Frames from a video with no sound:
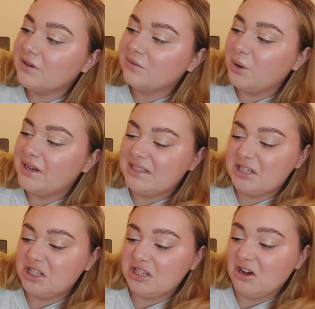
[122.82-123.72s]
what is it,
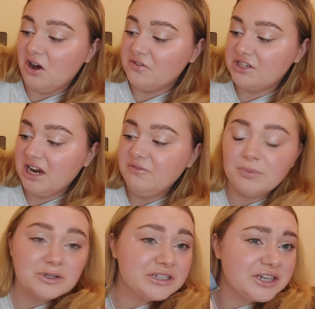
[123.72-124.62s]
just aftershave,
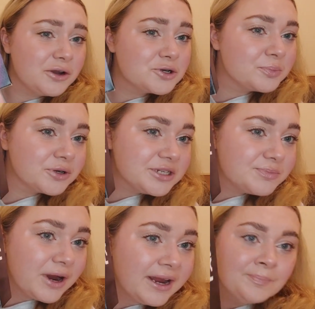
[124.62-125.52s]
body deodorant, body
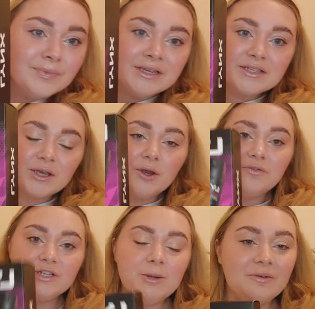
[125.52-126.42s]
spray. So
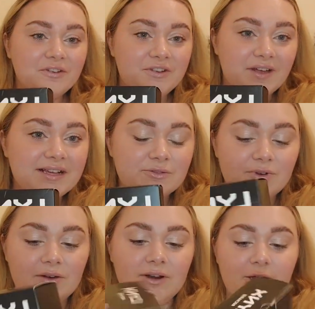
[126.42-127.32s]
for £2.50, that is a
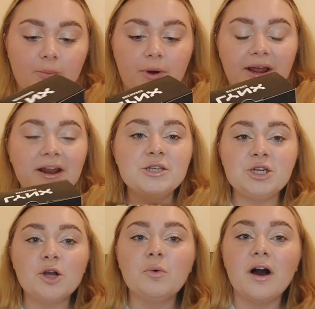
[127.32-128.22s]
really, really good one. And do
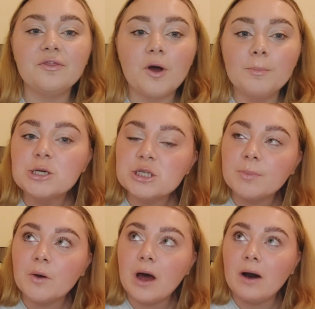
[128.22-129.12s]
you know what? I thought I'd push the
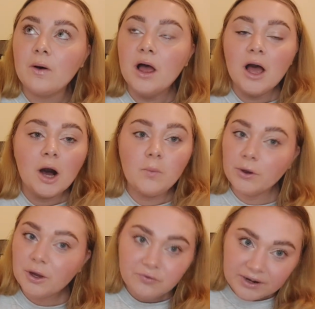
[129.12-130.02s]
boat out. I
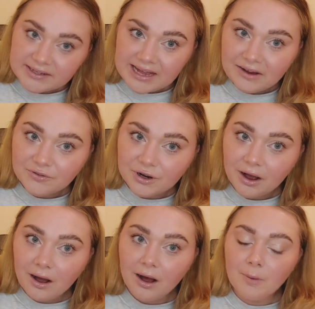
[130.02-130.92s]
won't go for Lynx Africa.
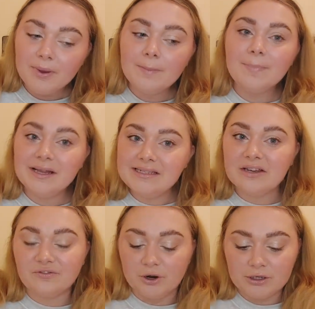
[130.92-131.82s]
I'll be a bit
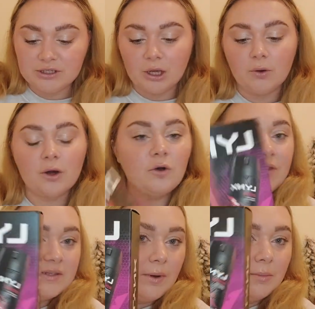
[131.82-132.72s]
different. So I got
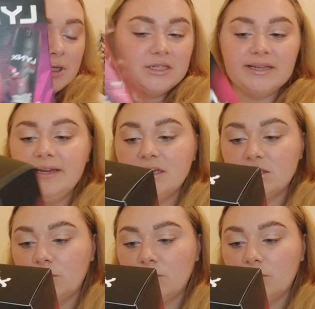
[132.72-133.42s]
this one, which is a Lynx